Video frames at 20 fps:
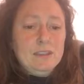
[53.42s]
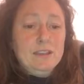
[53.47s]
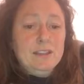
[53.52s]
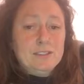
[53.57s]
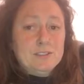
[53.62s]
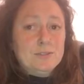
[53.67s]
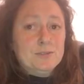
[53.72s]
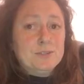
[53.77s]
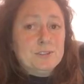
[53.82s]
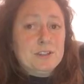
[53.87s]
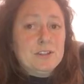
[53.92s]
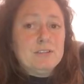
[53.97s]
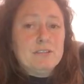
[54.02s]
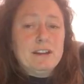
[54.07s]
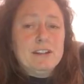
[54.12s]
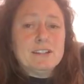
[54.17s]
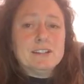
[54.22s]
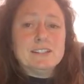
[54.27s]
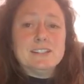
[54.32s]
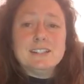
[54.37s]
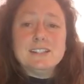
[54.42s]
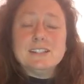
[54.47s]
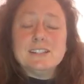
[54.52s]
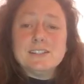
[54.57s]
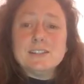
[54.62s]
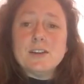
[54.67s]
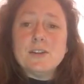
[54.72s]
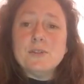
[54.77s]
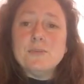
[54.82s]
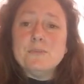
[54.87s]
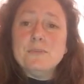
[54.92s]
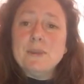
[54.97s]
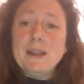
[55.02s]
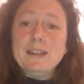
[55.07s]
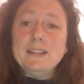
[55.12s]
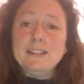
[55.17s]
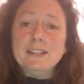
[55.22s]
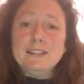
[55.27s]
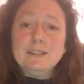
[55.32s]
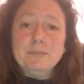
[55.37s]
It's also great to see so
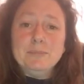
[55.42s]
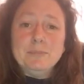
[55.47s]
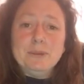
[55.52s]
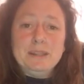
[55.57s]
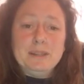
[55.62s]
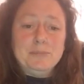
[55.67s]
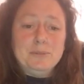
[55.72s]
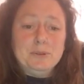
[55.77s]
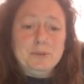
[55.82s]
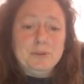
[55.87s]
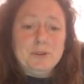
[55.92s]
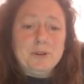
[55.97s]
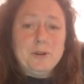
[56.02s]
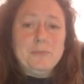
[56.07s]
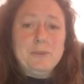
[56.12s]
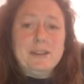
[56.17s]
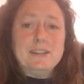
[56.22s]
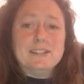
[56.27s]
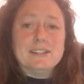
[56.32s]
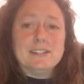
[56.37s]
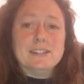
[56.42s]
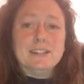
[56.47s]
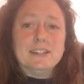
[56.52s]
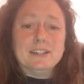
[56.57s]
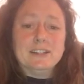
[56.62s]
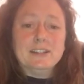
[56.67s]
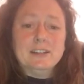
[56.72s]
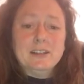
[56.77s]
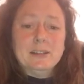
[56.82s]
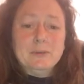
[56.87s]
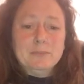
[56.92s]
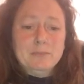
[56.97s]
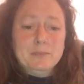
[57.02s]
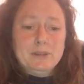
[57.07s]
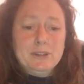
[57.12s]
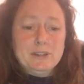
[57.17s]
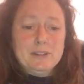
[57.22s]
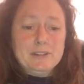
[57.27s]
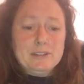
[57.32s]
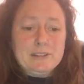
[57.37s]
many people commenting,
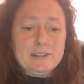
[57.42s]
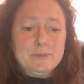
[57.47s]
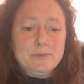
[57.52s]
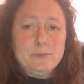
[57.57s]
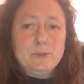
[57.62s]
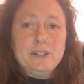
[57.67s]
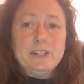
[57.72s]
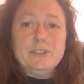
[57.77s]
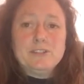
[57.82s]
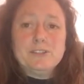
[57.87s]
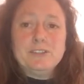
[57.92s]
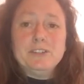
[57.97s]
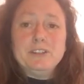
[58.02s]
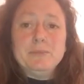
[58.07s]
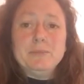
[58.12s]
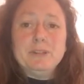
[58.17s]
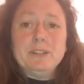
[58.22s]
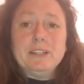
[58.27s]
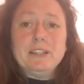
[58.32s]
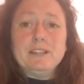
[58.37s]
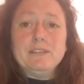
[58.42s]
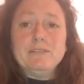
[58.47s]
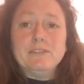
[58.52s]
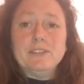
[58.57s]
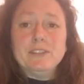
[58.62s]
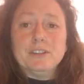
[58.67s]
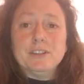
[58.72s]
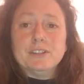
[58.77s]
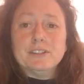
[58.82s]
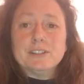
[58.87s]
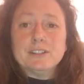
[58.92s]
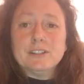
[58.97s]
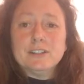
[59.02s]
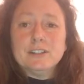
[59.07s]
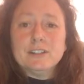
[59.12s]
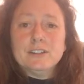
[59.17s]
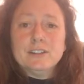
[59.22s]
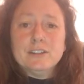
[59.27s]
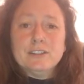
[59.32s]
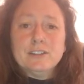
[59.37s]
because we truly believe that
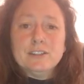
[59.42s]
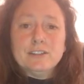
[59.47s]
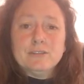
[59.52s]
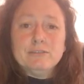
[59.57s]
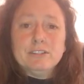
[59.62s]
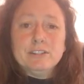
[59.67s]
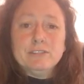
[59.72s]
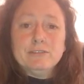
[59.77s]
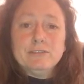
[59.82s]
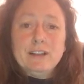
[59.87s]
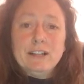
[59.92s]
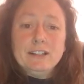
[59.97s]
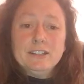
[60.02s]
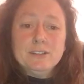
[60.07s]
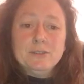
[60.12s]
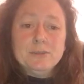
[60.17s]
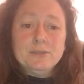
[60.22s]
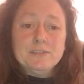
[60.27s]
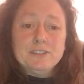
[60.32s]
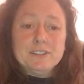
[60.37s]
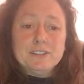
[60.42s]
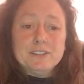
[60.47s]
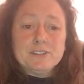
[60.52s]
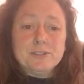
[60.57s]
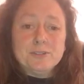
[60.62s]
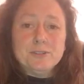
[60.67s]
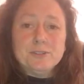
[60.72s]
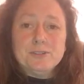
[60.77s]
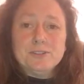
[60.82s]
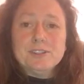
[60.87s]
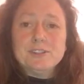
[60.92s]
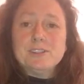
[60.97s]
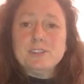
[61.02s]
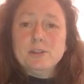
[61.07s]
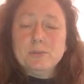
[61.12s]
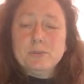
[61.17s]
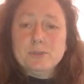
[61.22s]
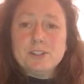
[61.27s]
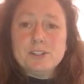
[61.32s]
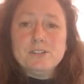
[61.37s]
the real value of this course is
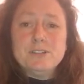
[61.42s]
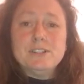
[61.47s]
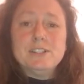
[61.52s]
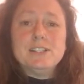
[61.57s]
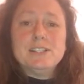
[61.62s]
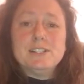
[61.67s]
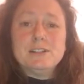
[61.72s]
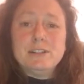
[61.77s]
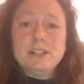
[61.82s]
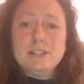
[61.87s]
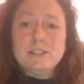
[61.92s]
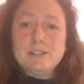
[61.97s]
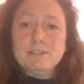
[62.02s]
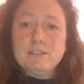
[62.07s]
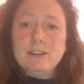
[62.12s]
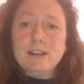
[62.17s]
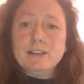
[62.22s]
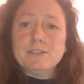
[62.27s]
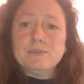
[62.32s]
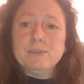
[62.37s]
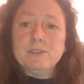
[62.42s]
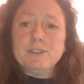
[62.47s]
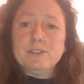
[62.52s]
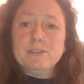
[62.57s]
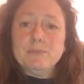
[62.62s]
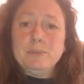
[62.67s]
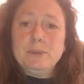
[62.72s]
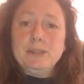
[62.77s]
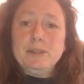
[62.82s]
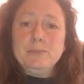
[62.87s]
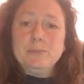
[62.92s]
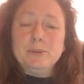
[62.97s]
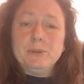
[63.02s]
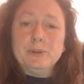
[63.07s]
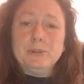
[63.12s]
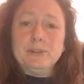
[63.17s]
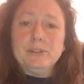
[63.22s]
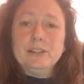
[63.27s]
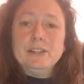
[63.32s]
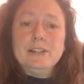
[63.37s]
the opportunity to interact with other
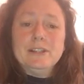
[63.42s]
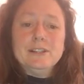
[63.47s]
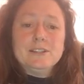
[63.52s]
people.